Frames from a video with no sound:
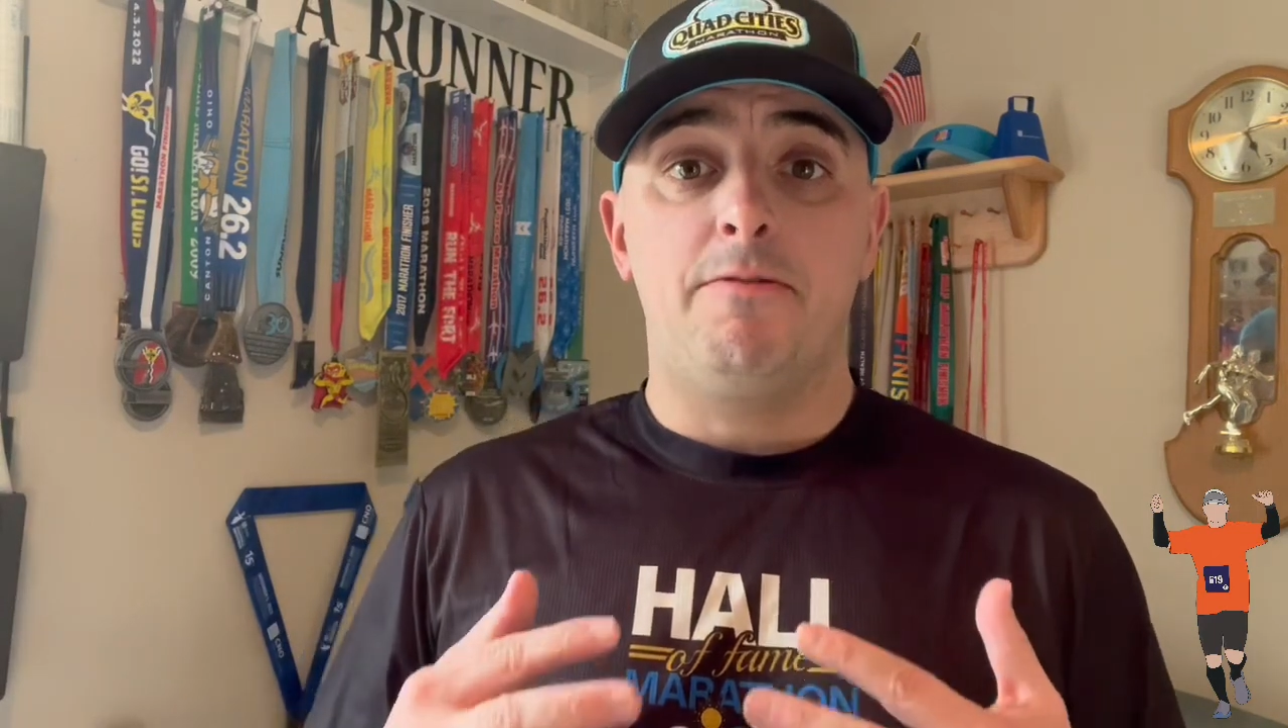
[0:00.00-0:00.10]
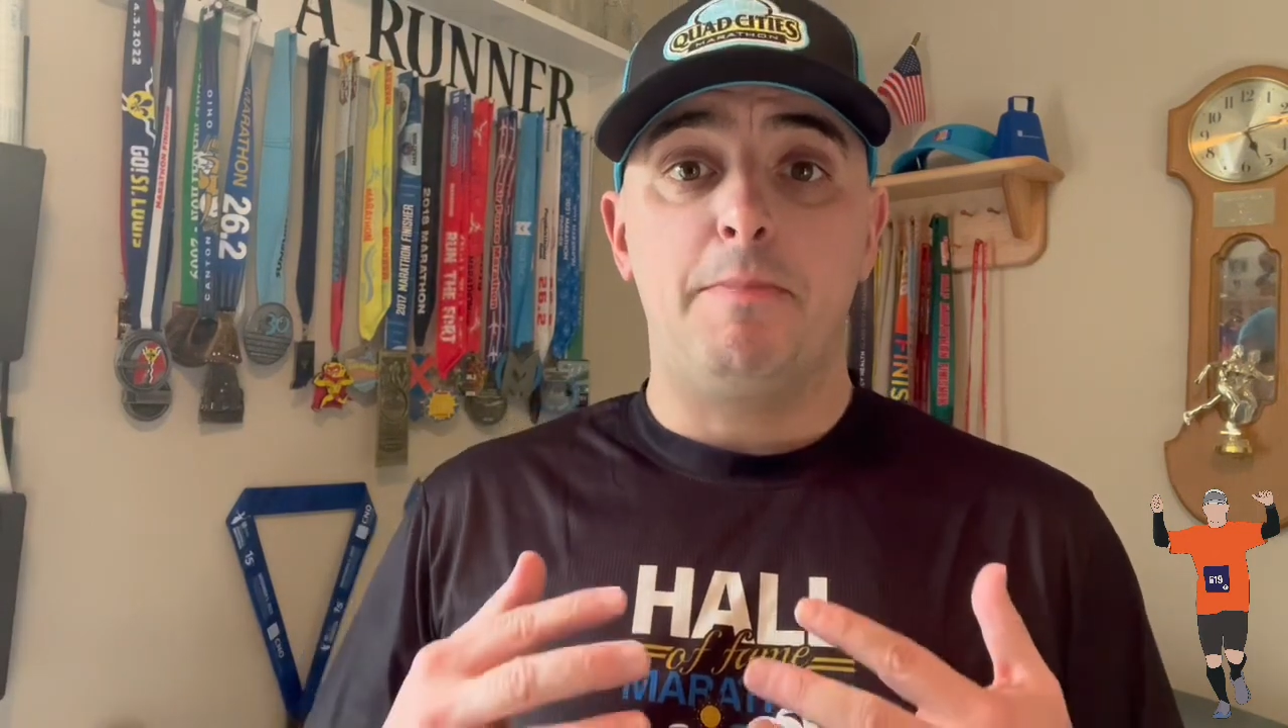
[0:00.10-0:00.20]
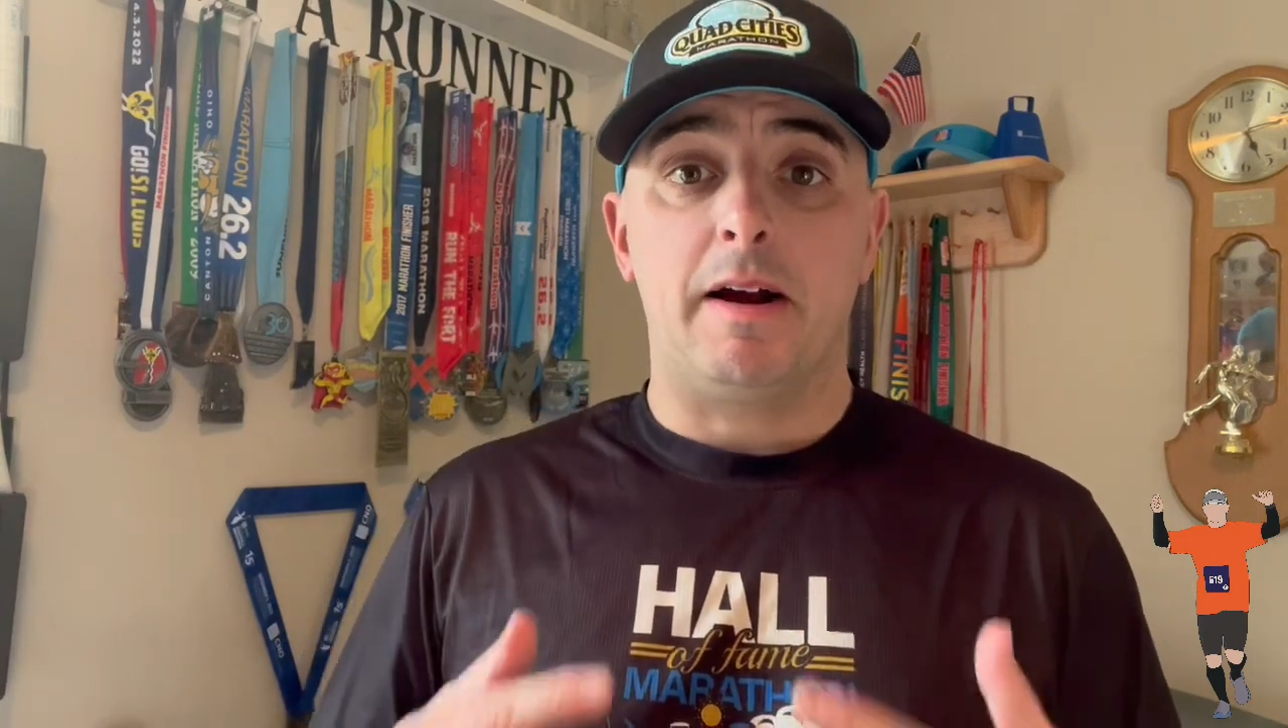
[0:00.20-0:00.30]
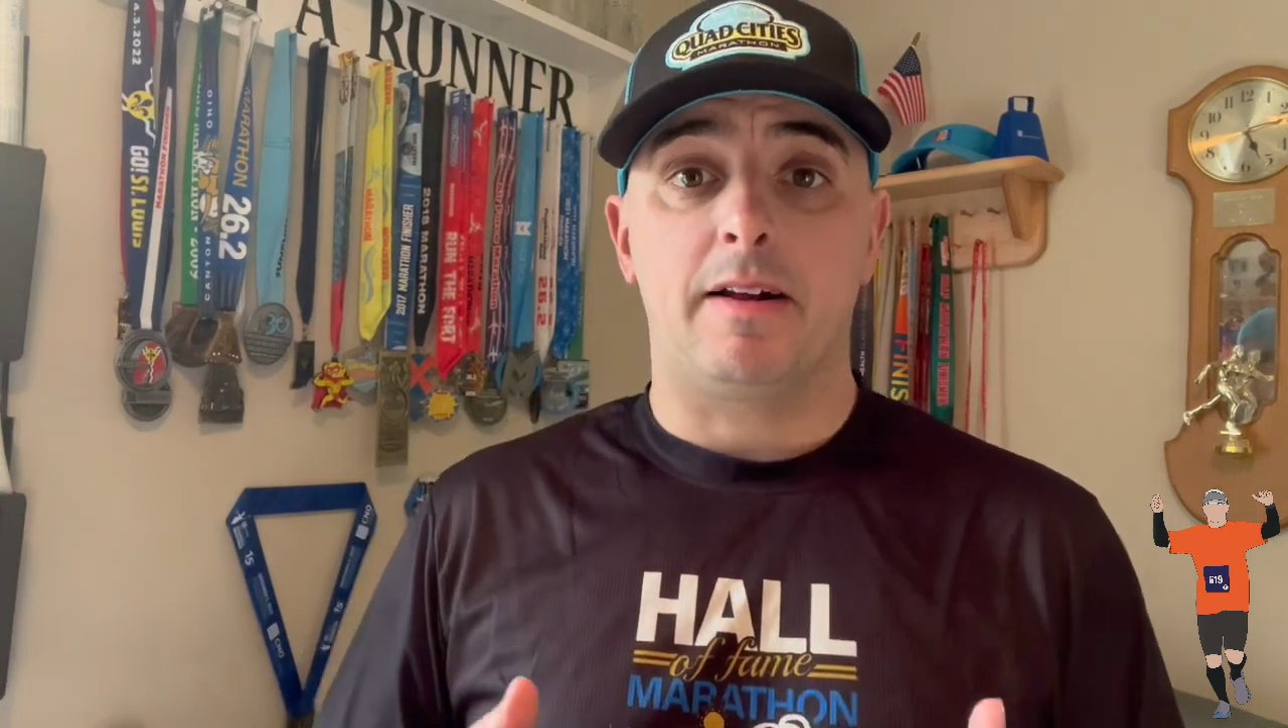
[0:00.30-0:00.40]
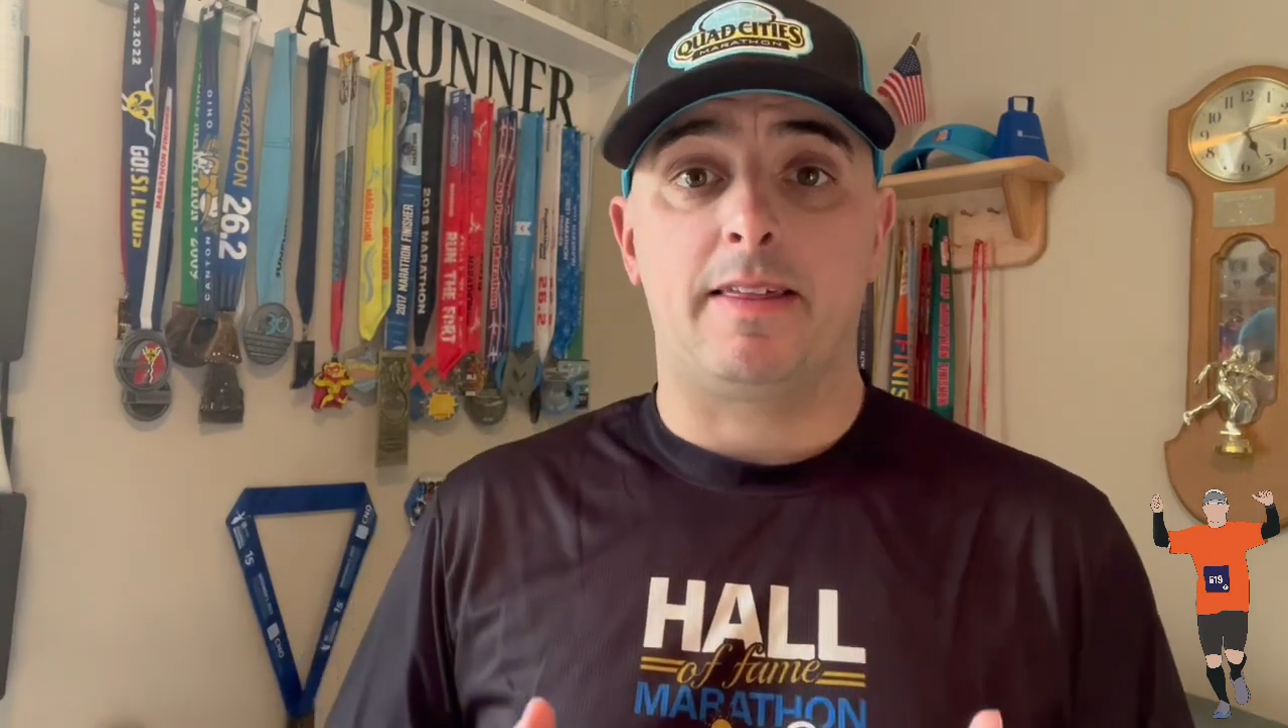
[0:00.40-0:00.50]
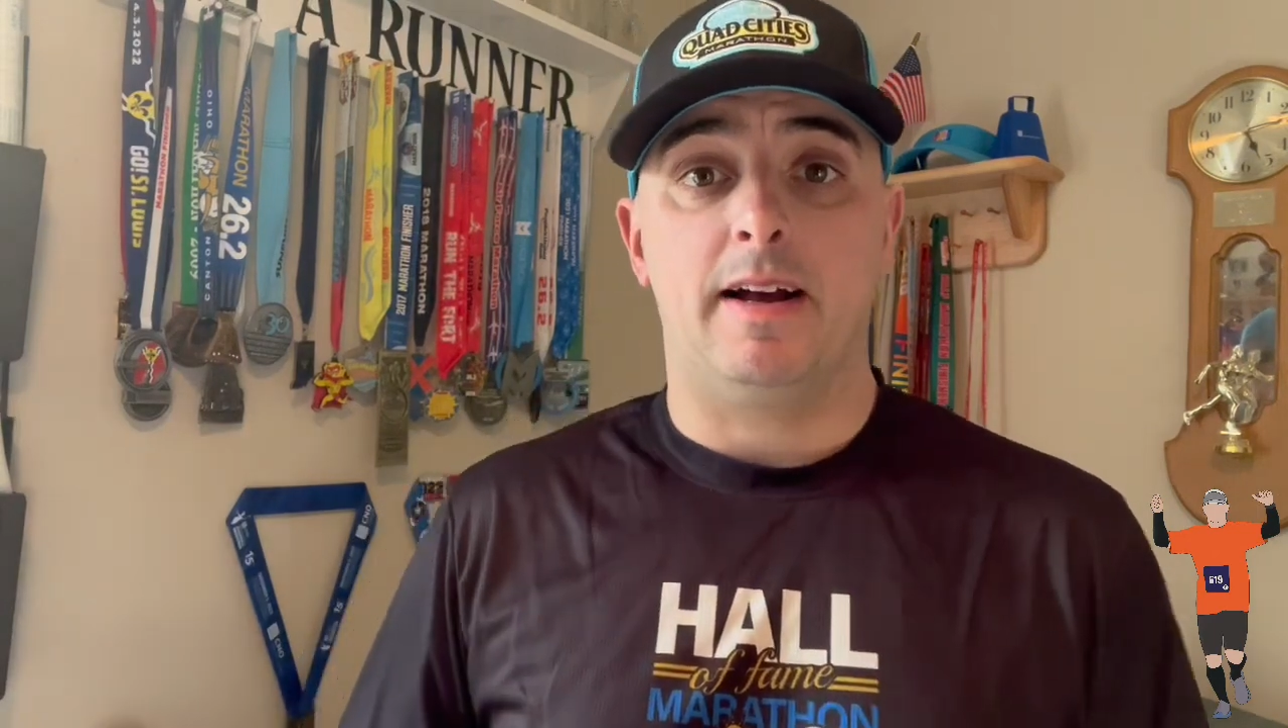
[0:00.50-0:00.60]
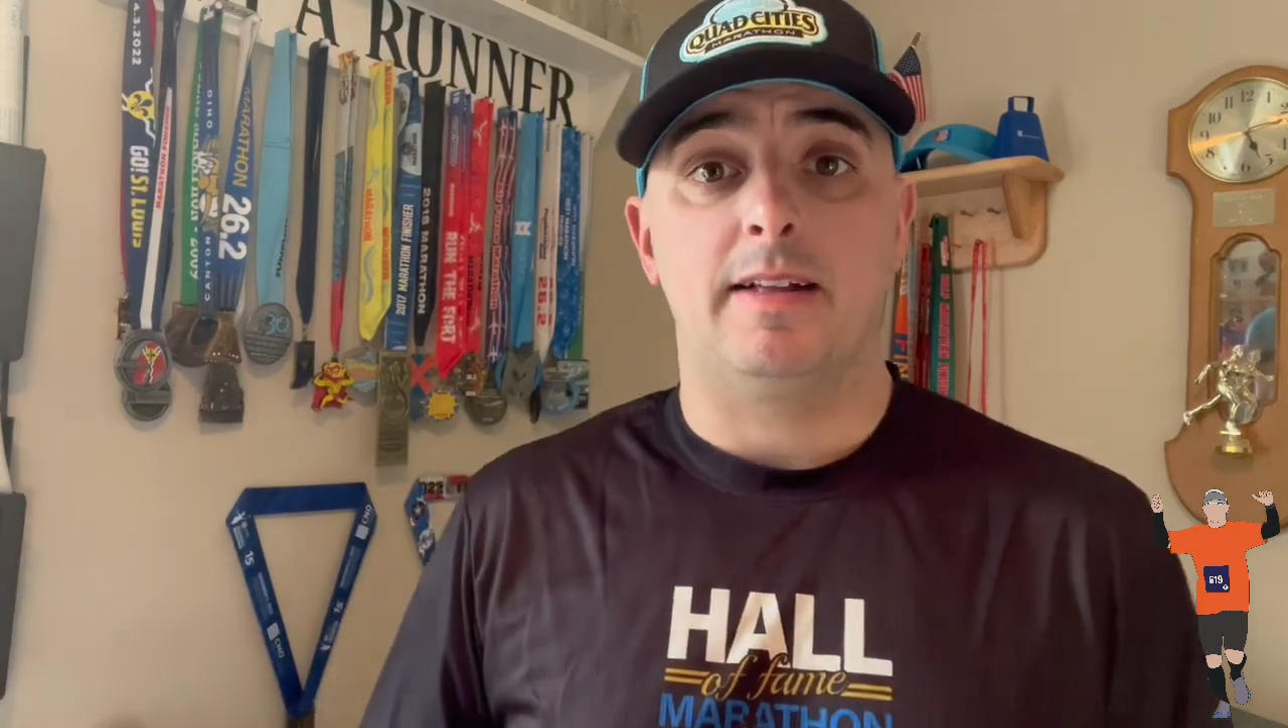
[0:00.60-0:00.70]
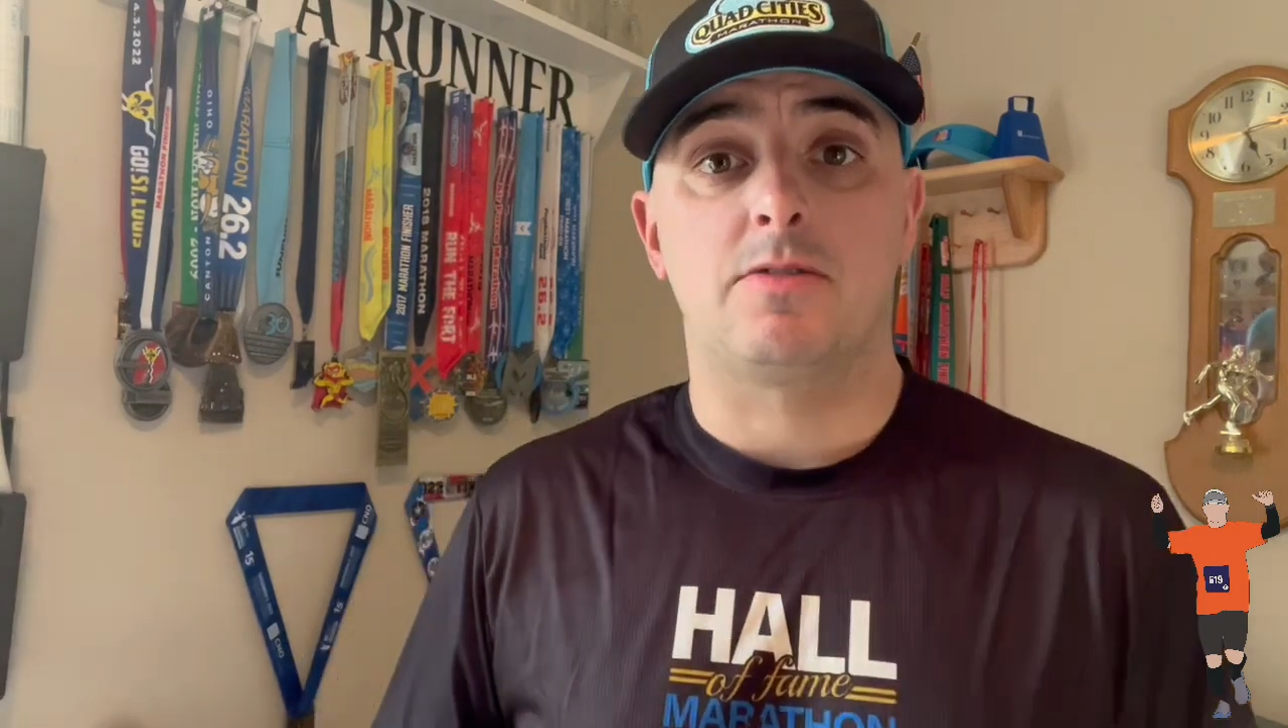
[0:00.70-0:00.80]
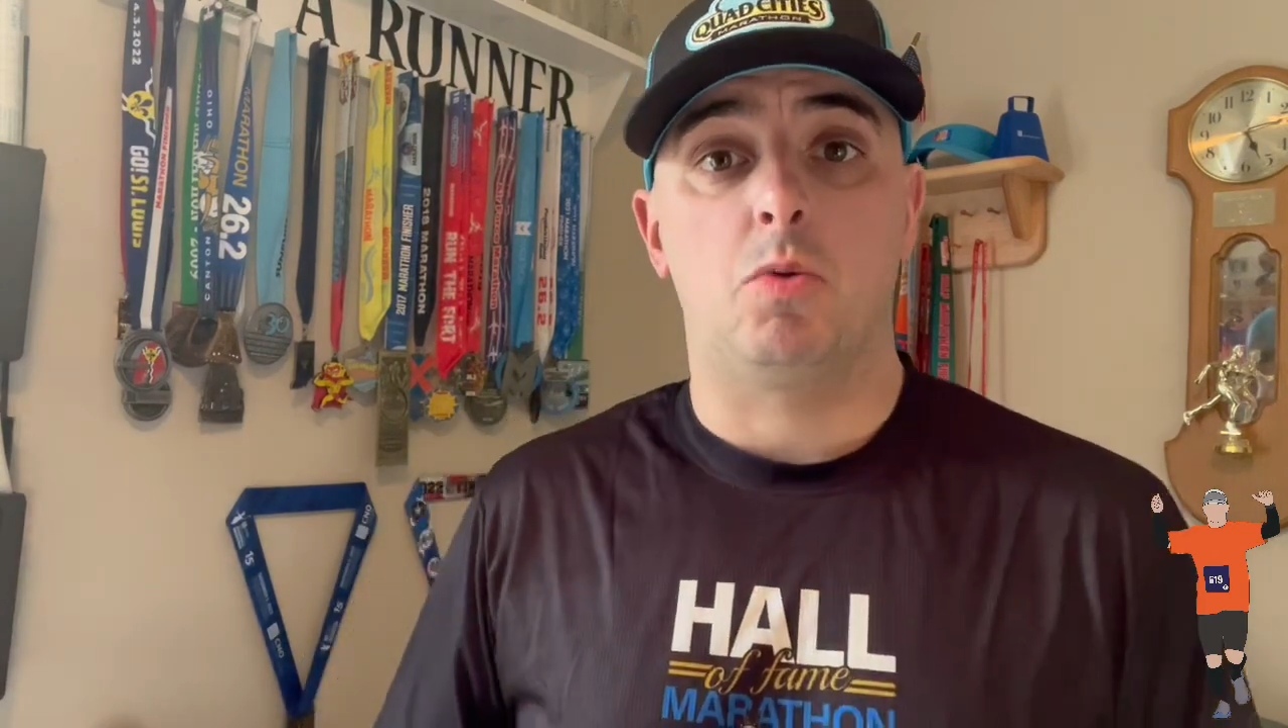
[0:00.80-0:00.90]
marathons